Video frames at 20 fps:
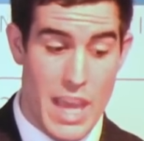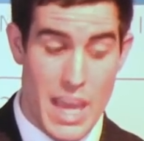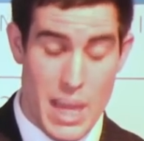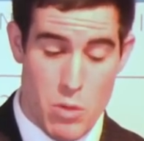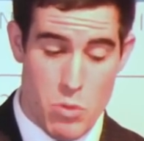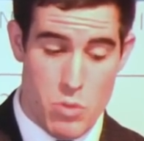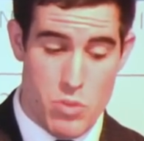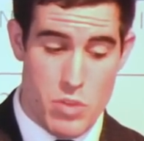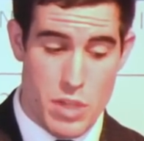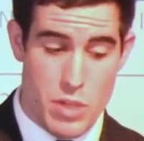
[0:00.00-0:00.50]
It
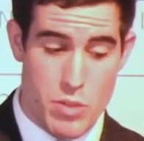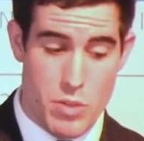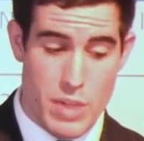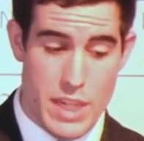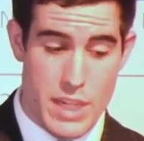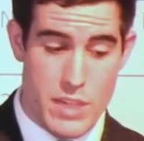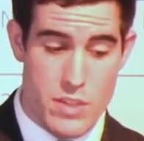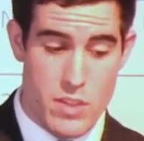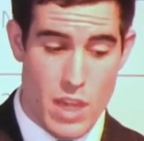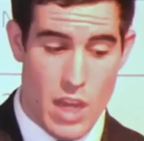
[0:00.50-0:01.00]
also
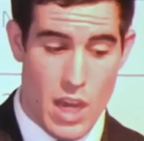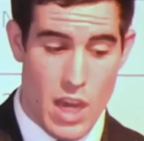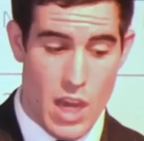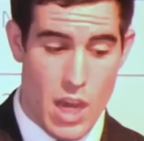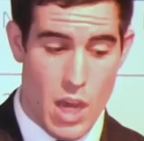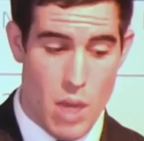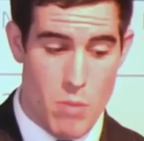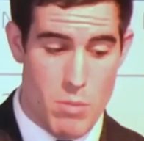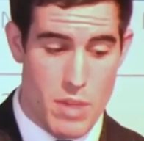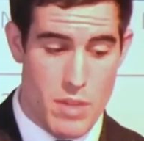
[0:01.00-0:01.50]
agreed,
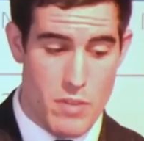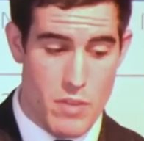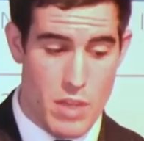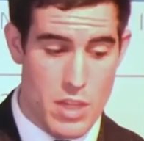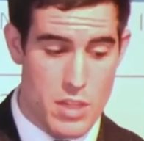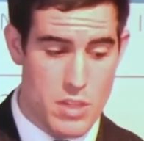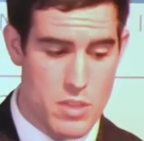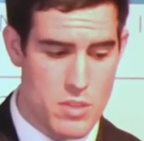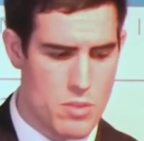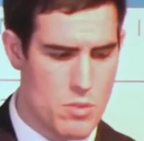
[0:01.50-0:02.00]
I believe,
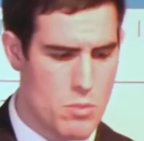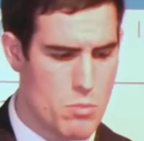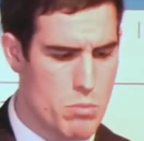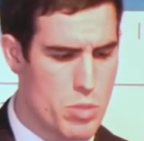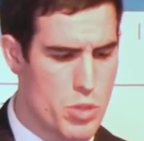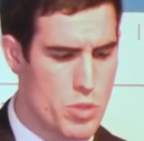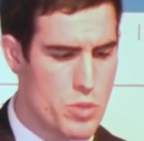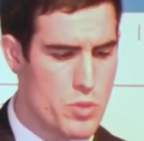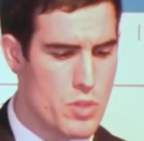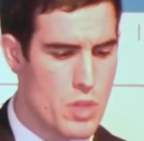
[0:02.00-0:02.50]

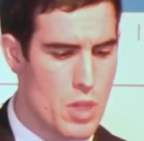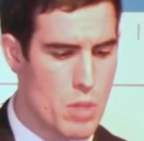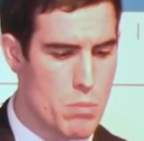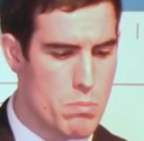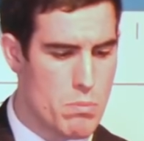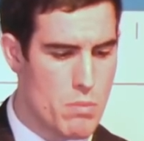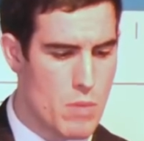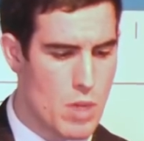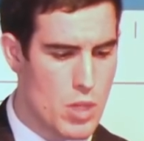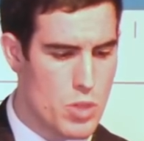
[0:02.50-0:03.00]
produced a
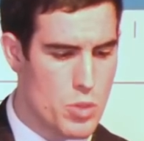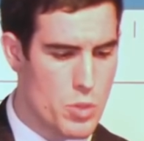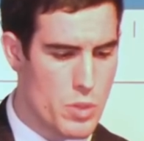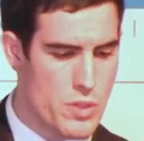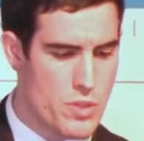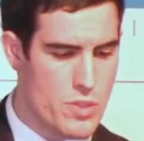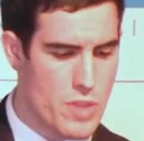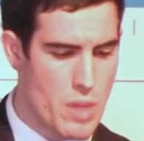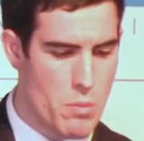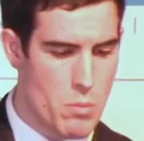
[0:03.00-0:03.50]

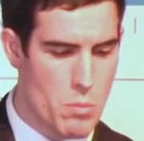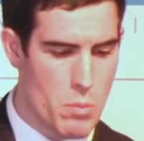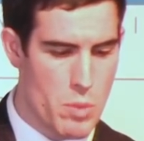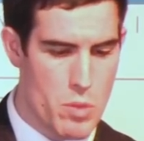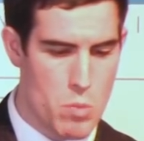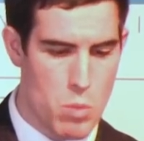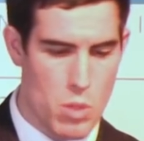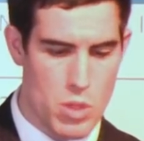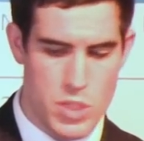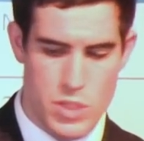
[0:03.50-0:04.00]
joint statement
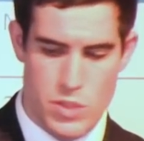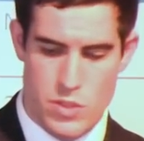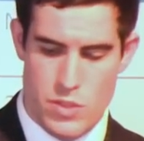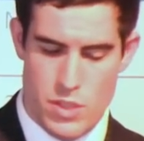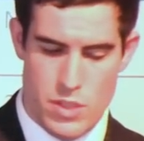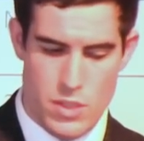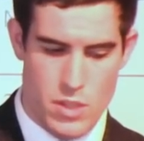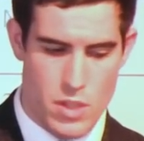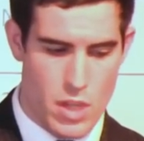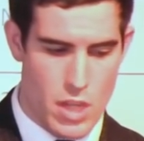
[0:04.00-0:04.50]
with
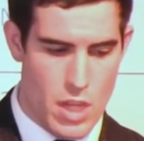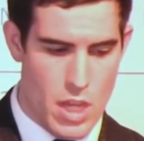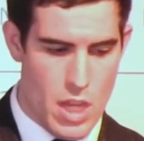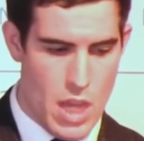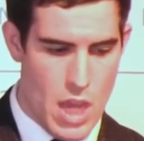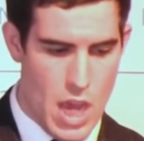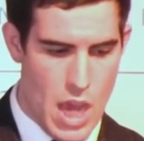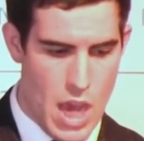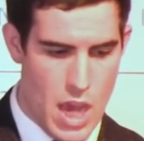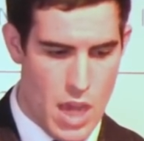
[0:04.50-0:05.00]
Washington
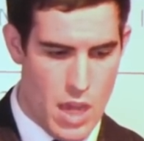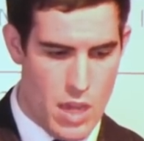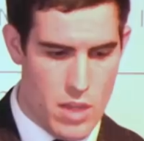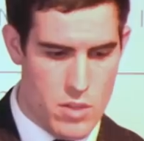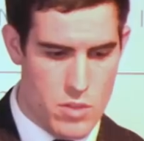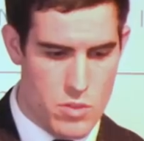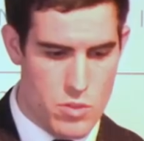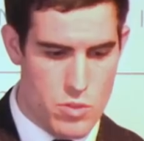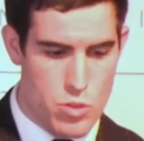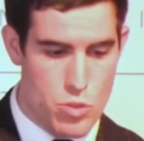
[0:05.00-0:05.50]

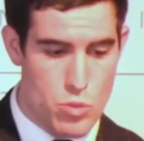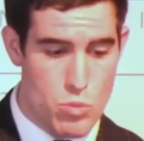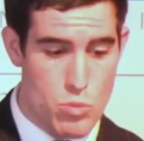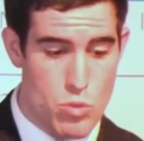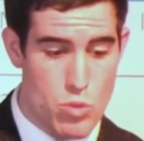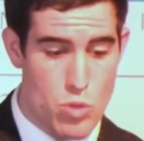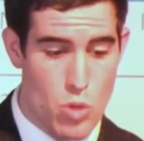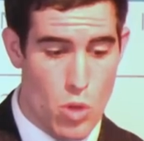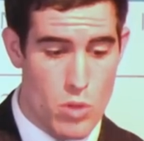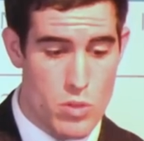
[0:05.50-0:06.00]
to
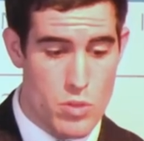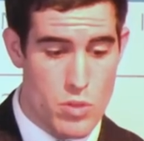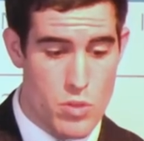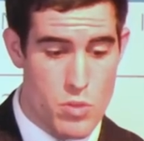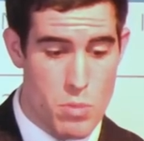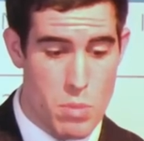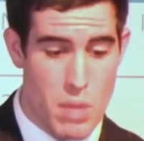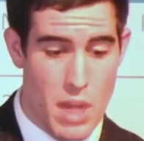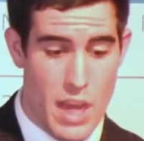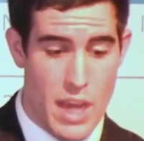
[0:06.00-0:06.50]
not to
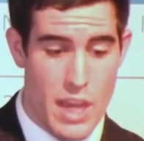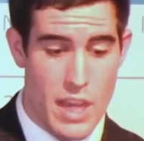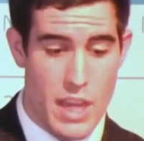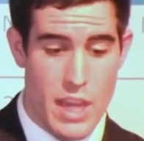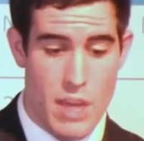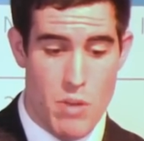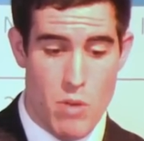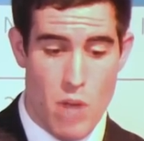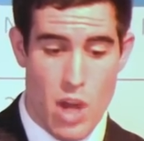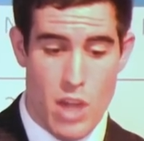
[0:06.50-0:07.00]
supply
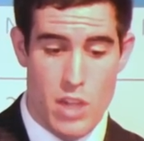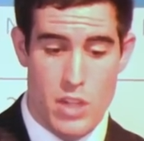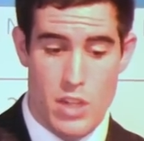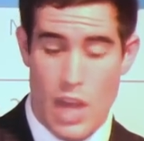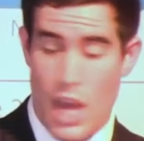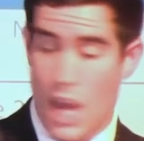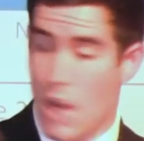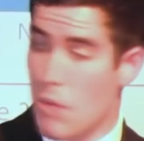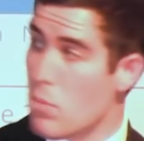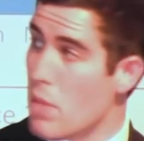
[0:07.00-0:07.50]
Iran
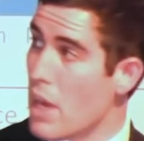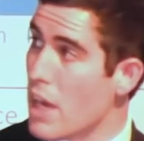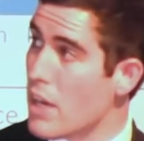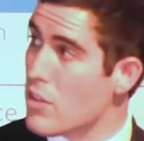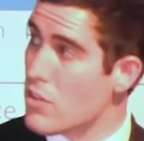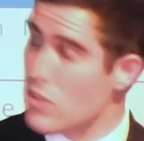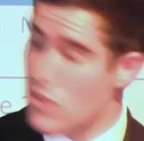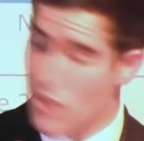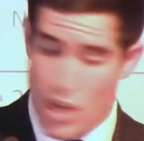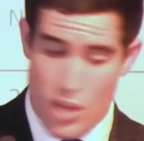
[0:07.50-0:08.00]
and
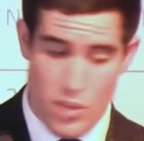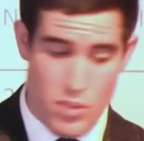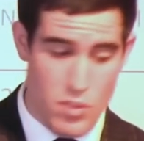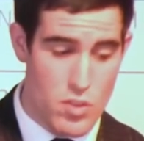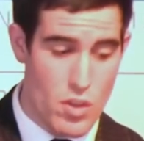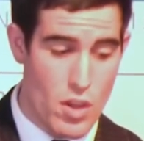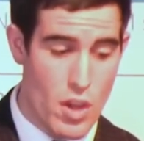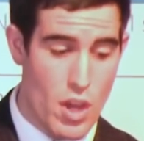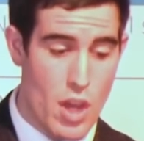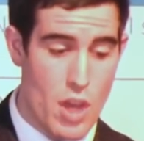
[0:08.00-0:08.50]

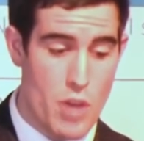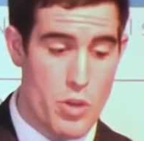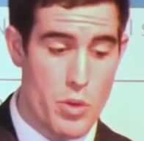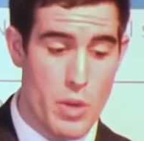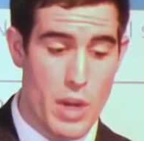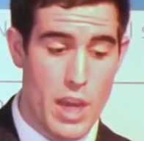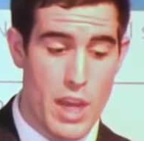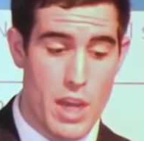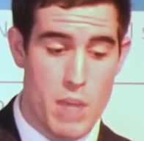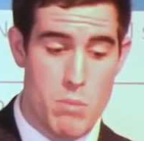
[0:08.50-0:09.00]
Pakistan's
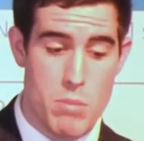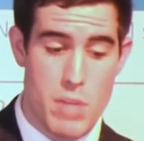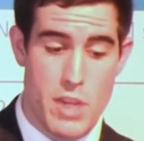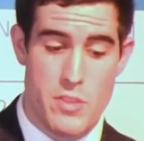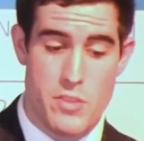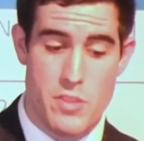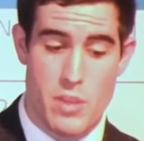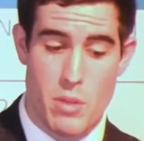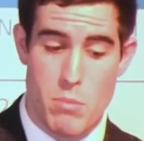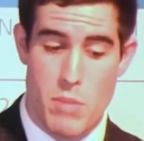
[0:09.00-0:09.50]
nuclear and
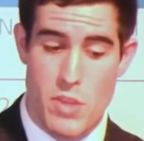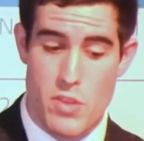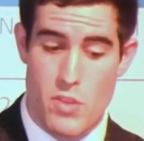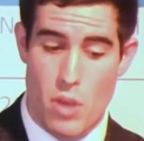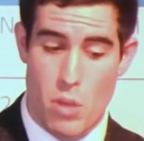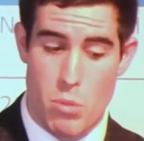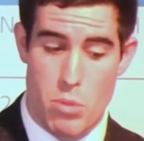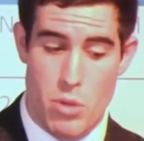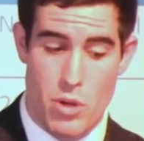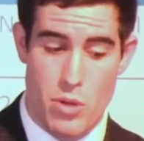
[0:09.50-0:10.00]
ballistic
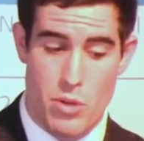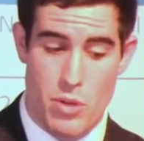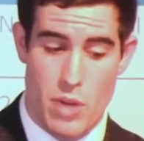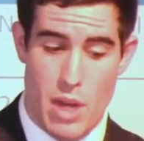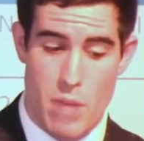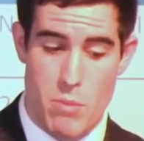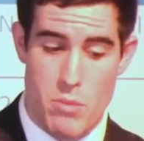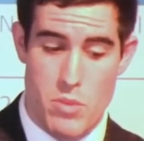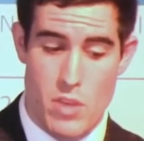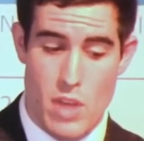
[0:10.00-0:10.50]
missile
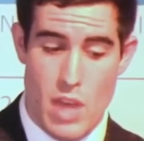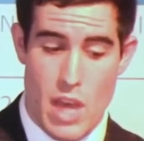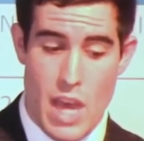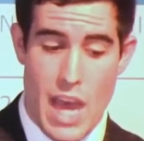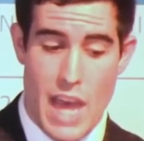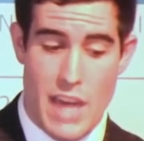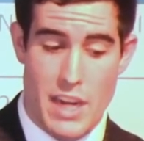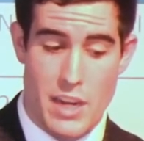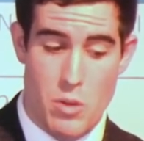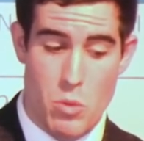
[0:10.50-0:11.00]
programs.
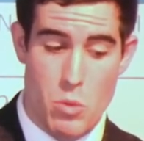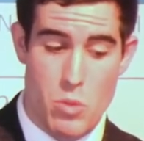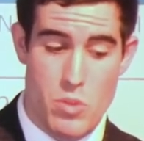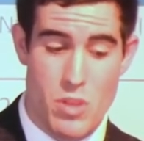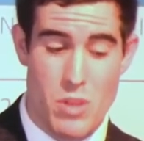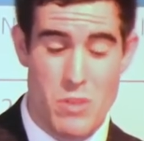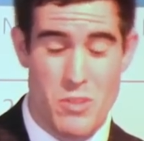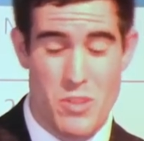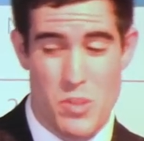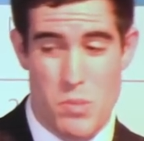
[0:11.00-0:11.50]
And it
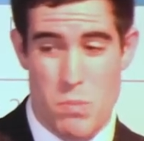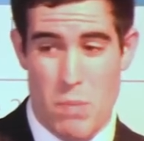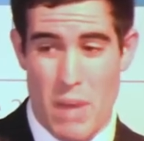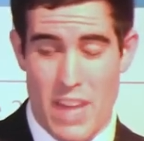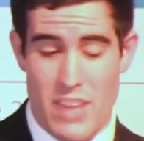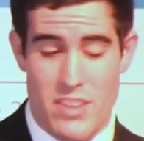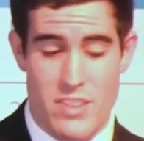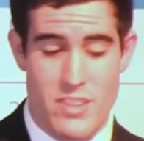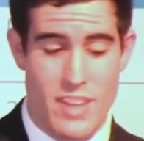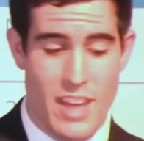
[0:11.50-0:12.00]
also,
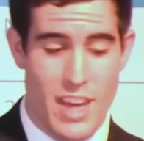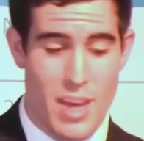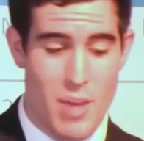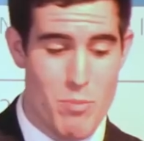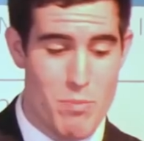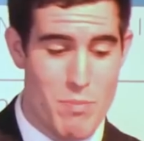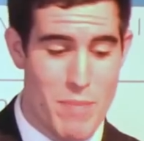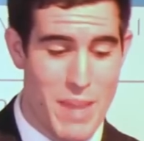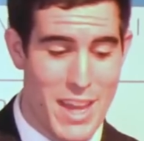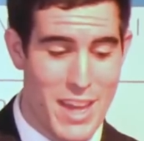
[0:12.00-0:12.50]
despite
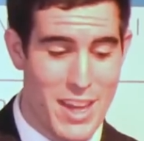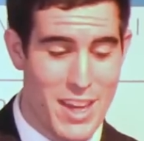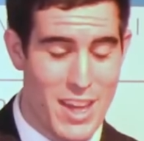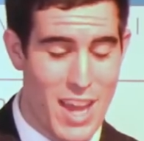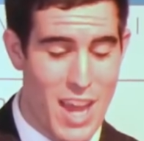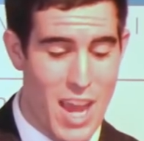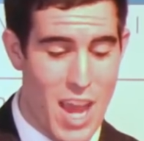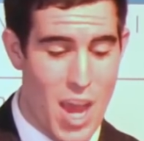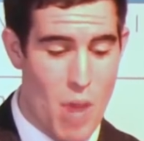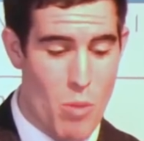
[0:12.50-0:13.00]
being
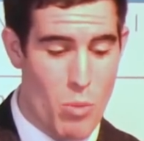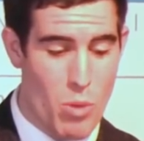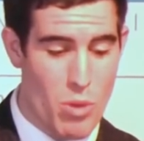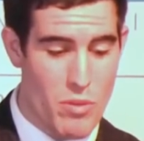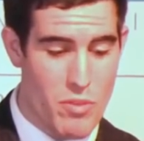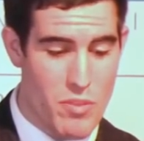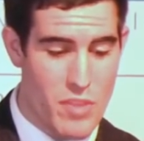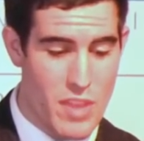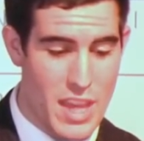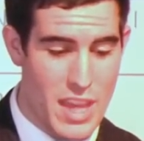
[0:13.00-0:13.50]
one
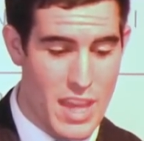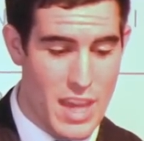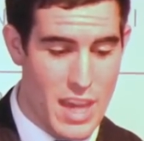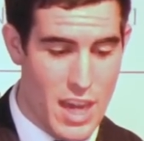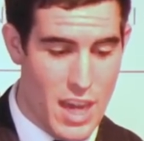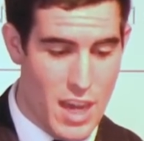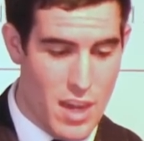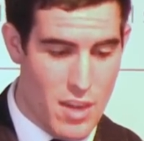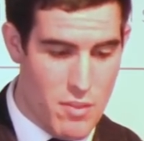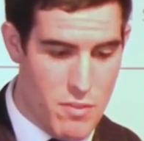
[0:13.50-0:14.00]
of the
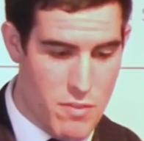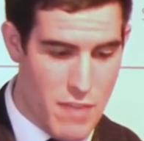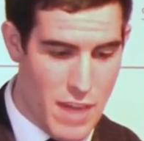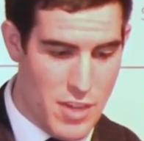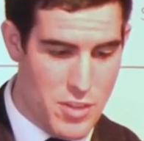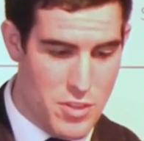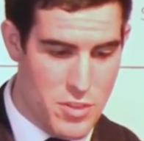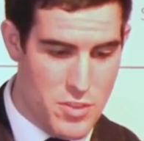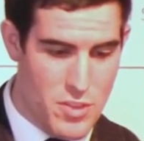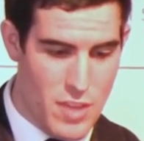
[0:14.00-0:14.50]

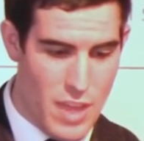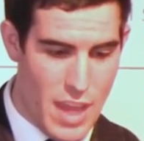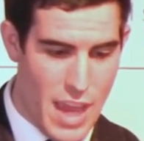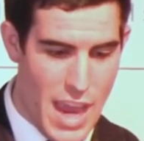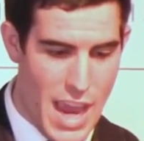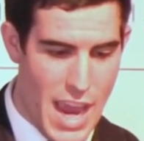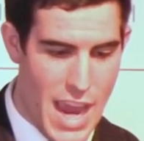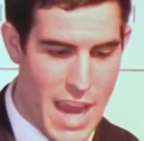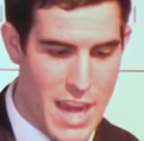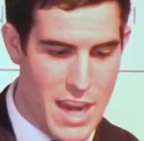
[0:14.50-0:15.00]
factors
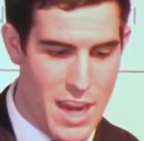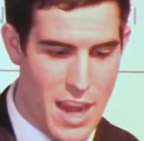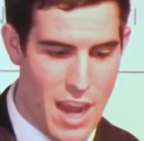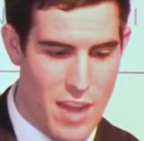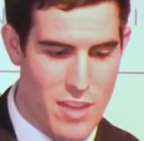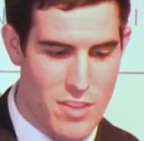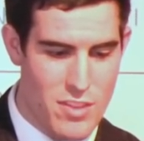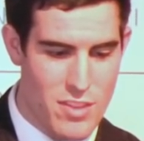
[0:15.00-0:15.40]
in